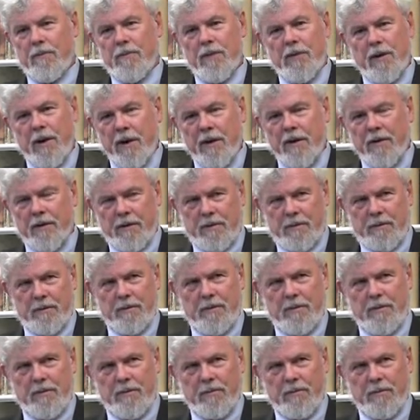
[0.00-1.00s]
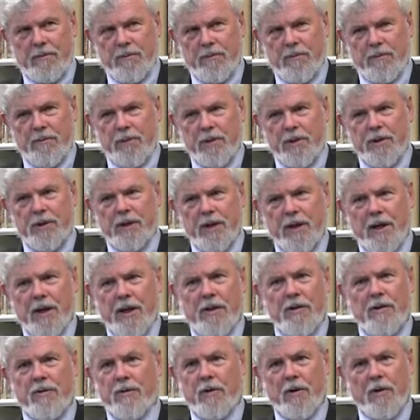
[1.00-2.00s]
none of them put
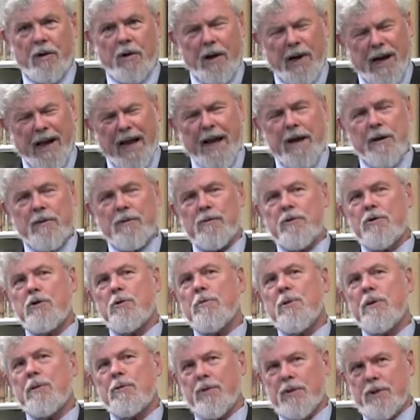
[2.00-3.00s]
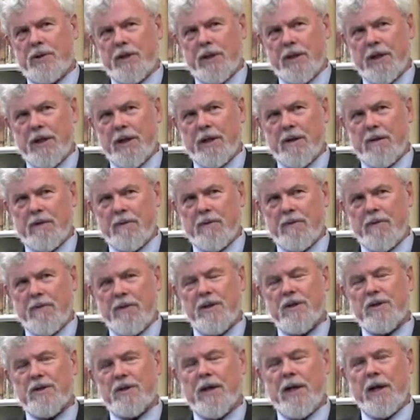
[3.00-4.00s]
together or allowed to be put together
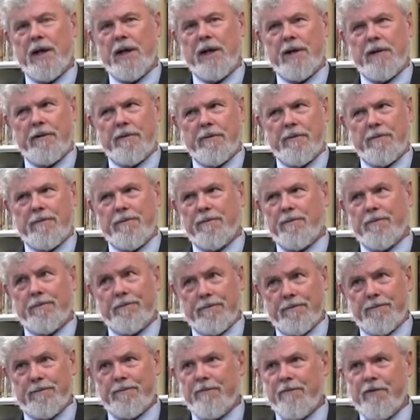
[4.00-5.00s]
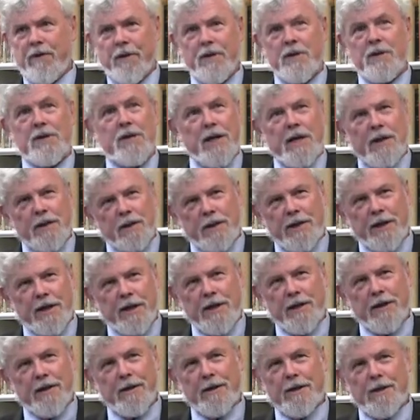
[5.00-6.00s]
this kind of very
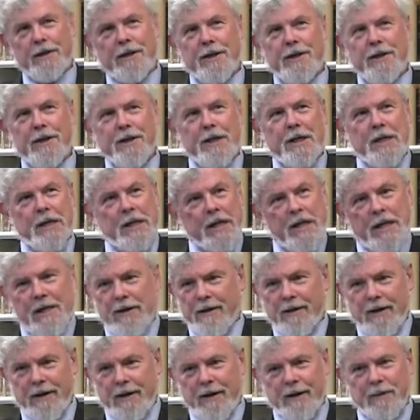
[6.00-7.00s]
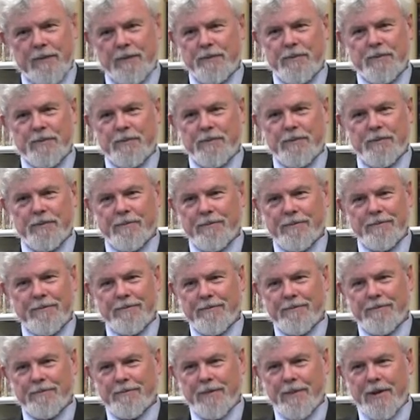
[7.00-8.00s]
telltale um,
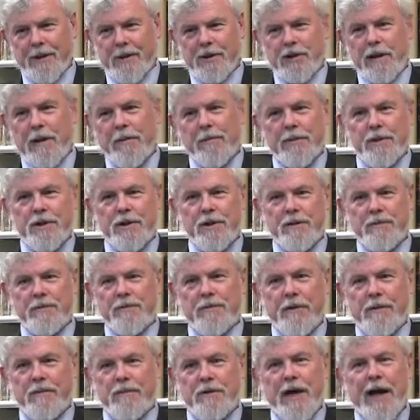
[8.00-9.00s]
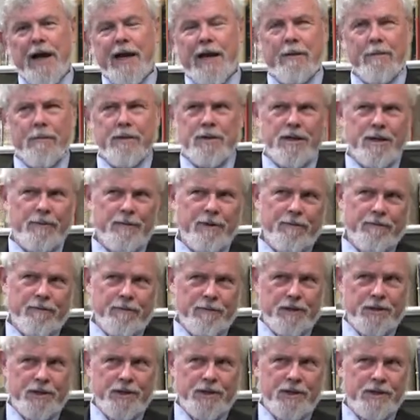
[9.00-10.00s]
assemblage of, of documents. I mean,
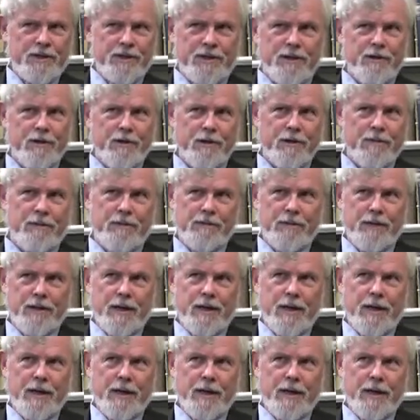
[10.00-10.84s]
for instance, you can